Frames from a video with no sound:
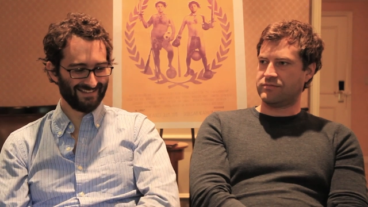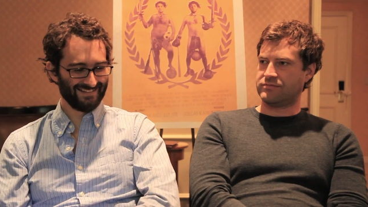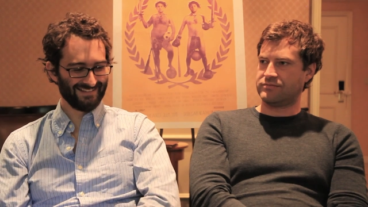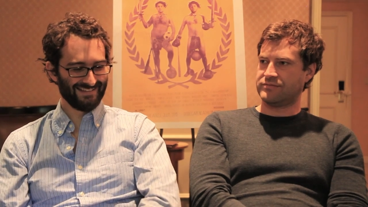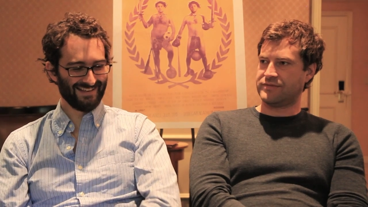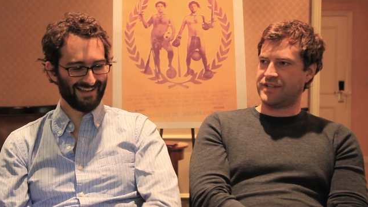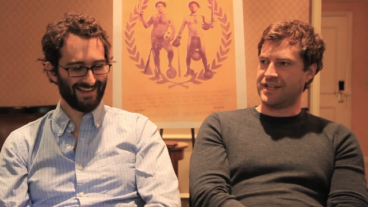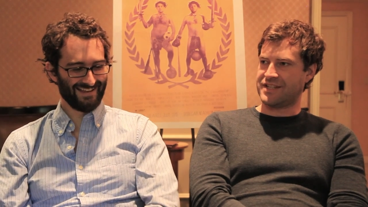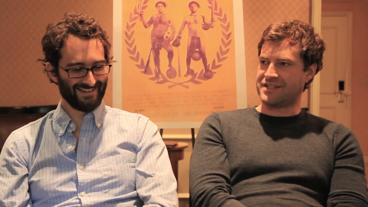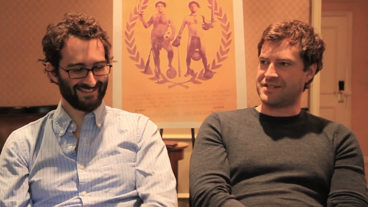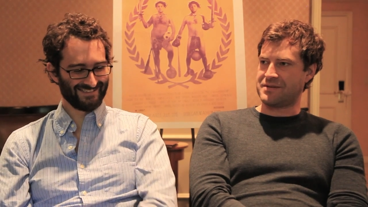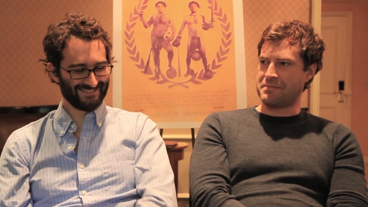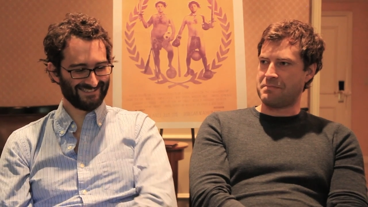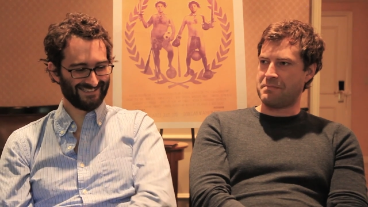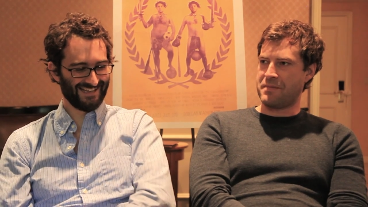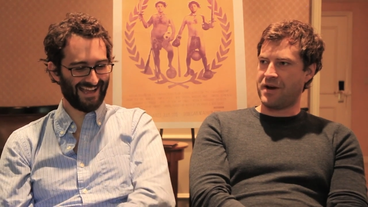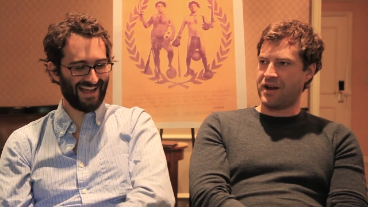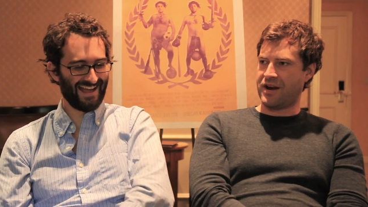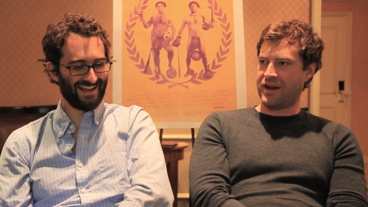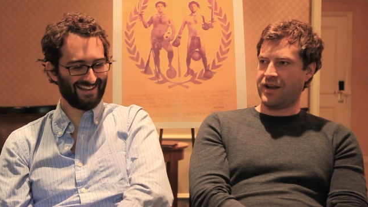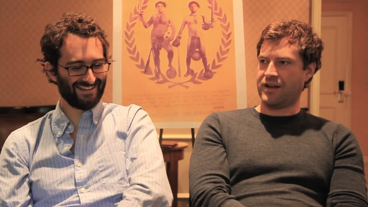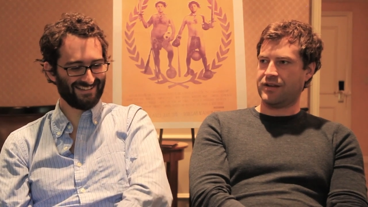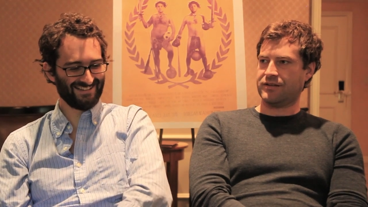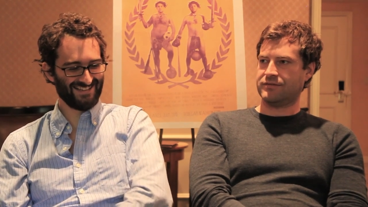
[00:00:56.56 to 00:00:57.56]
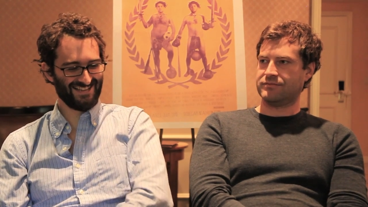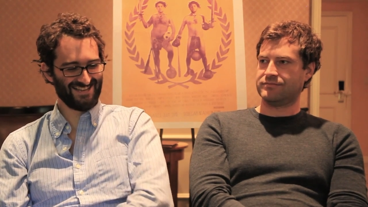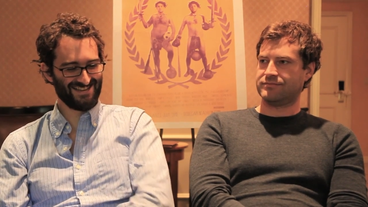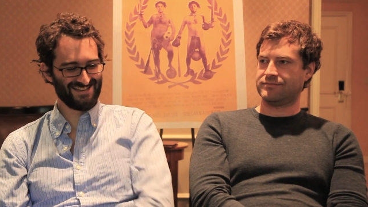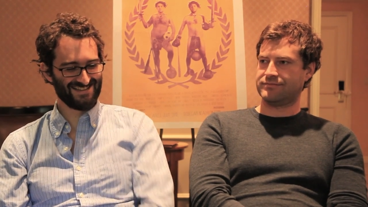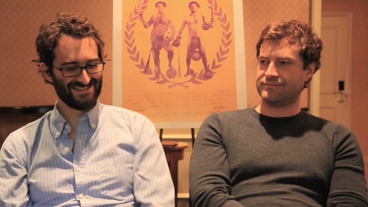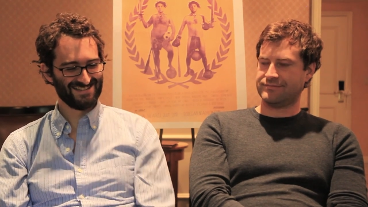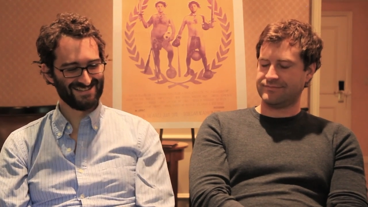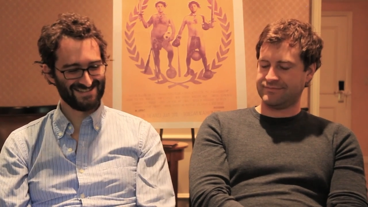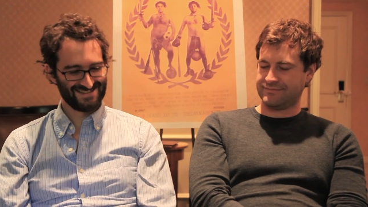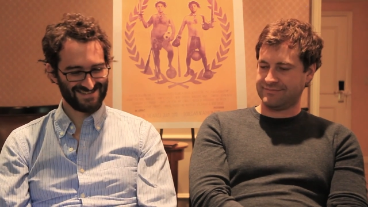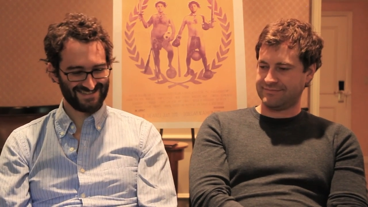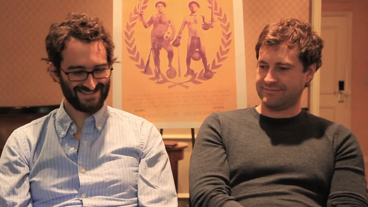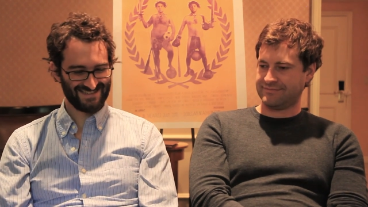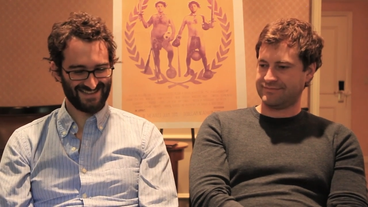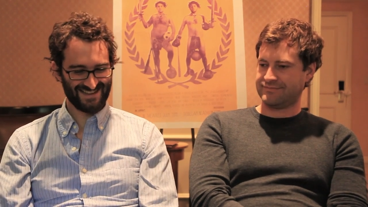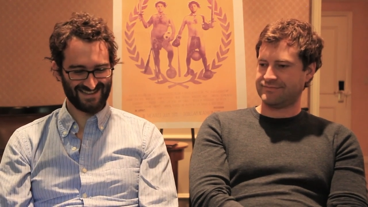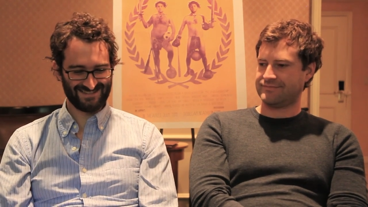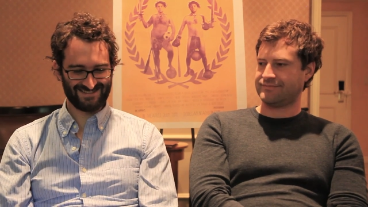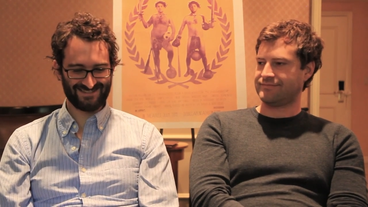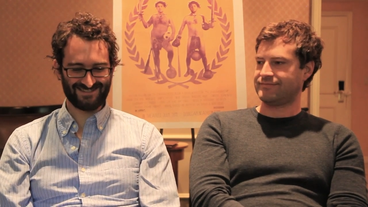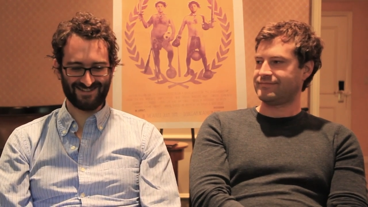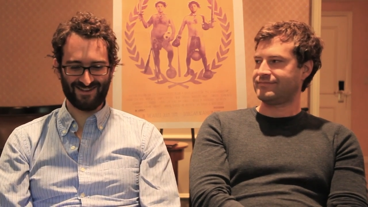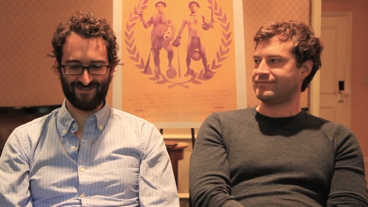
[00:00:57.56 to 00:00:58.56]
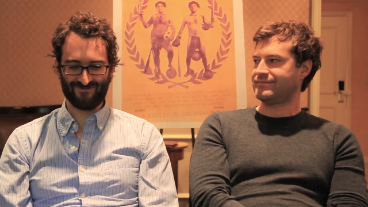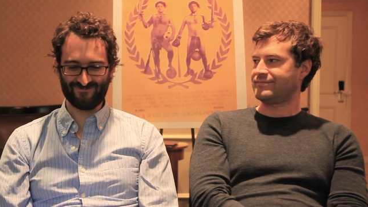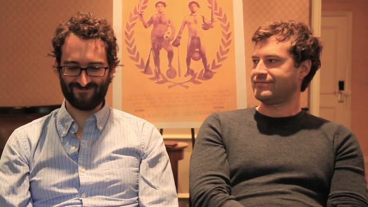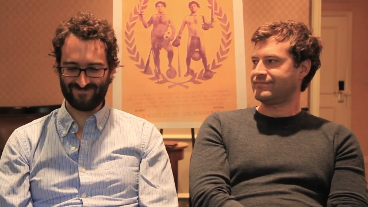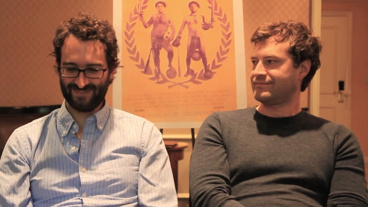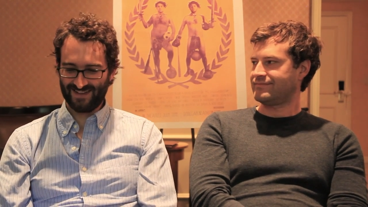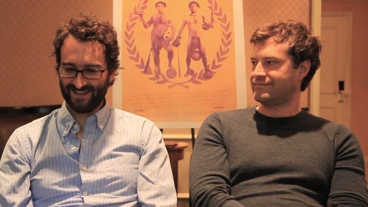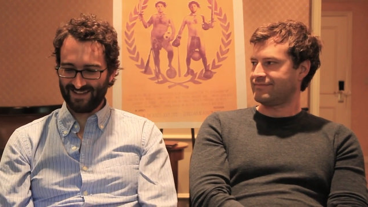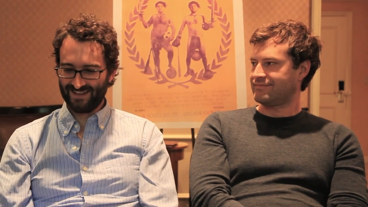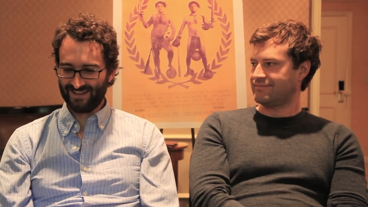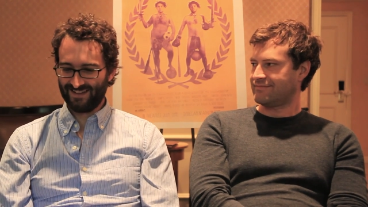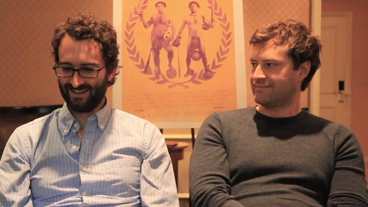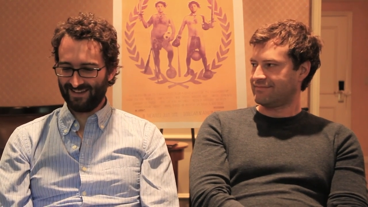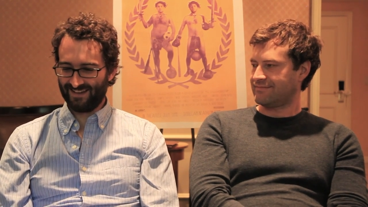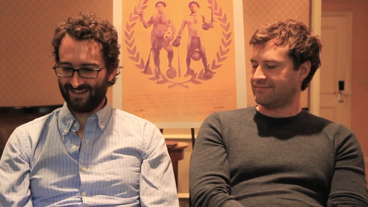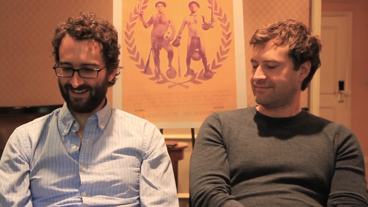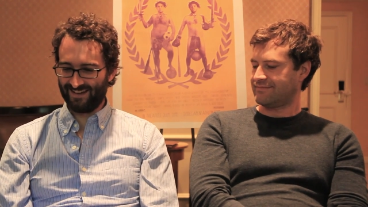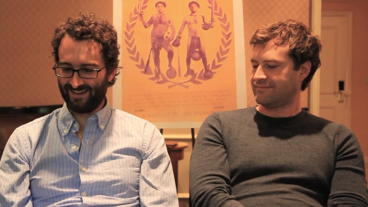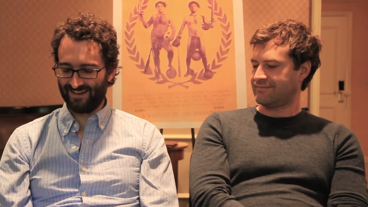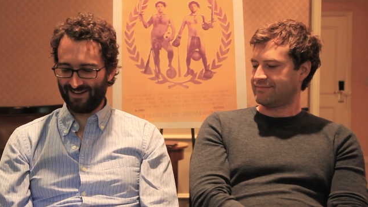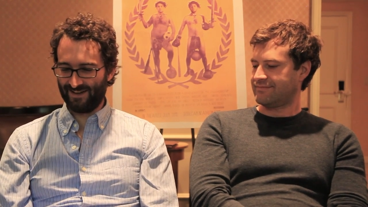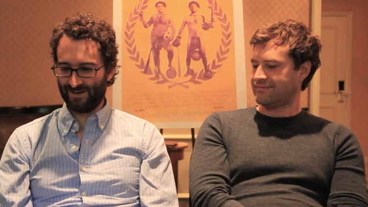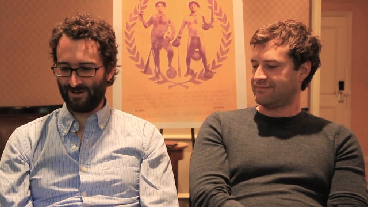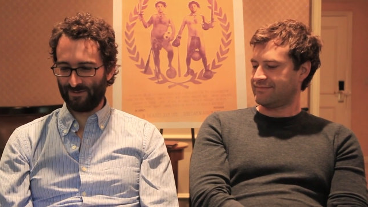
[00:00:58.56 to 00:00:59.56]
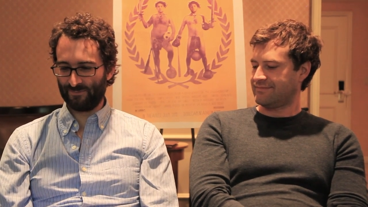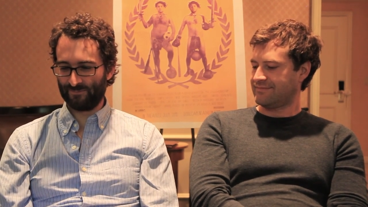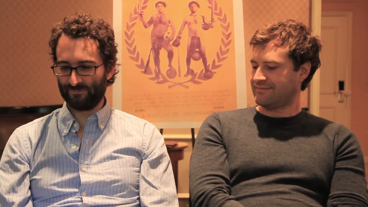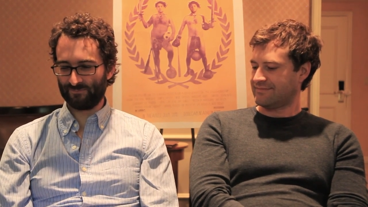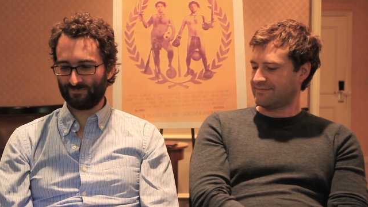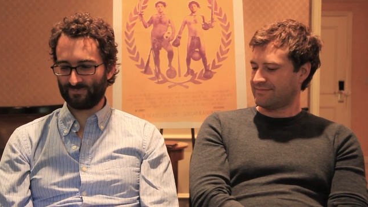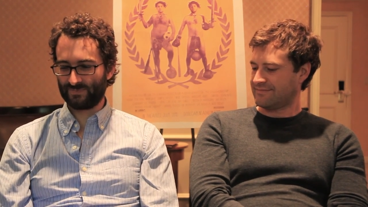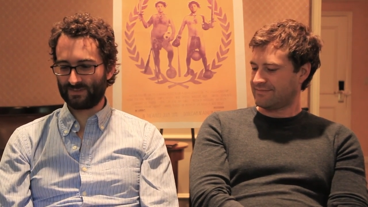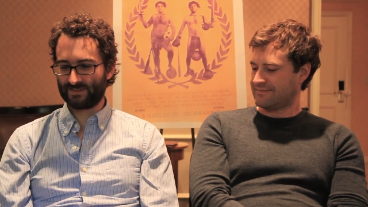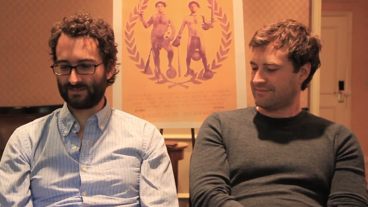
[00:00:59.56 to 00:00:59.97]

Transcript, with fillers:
Speaker 1: yeah exactly get some um,